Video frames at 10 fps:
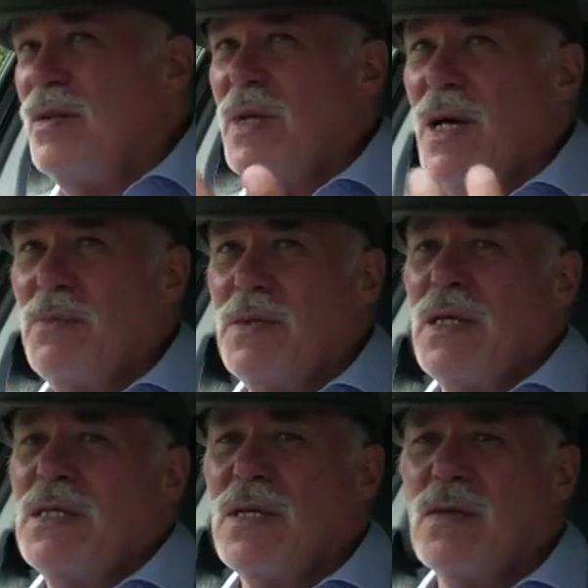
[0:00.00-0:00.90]
be
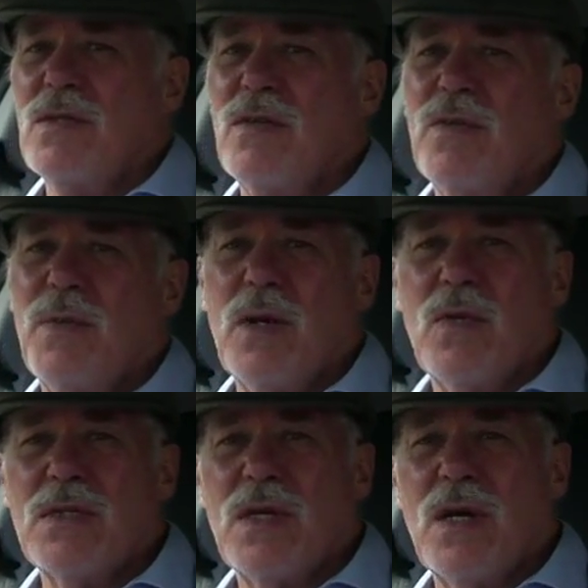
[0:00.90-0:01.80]
updating yourself about
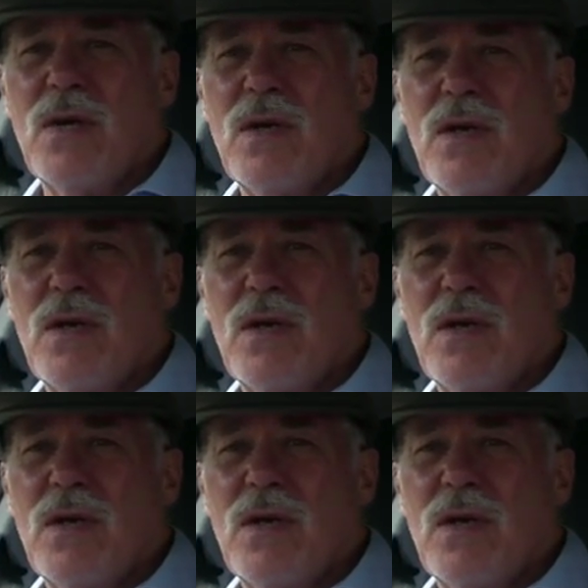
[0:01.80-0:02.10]
what's going on